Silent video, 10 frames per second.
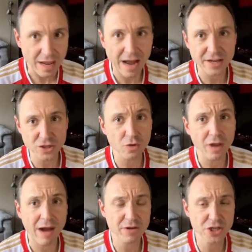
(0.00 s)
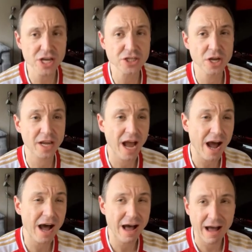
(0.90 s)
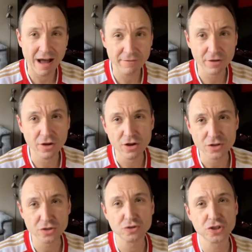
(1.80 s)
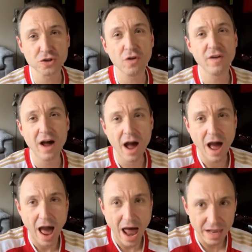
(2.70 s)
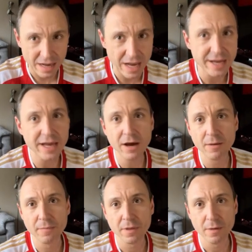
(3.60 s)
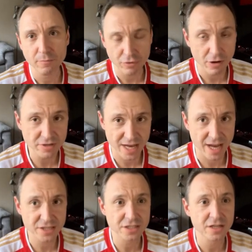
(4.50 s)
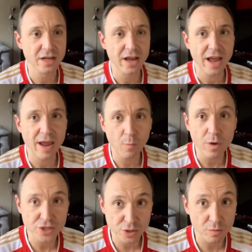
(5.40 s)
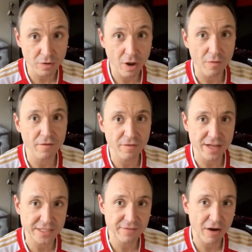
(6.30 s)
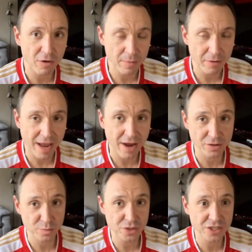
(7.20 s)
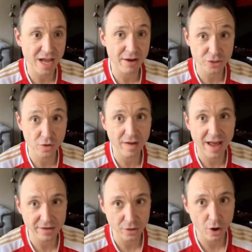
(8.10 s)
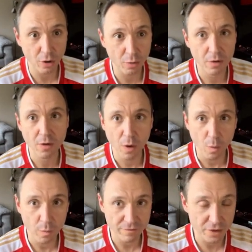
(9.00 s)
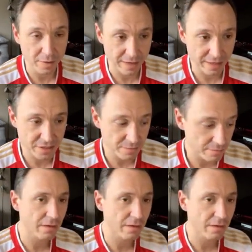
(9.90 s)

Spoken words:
And it's all RNG, so you can't have such sort of a linear process in which to unlock the Flask of Alchemy or Chaos, which is our sort of end goal with doing this.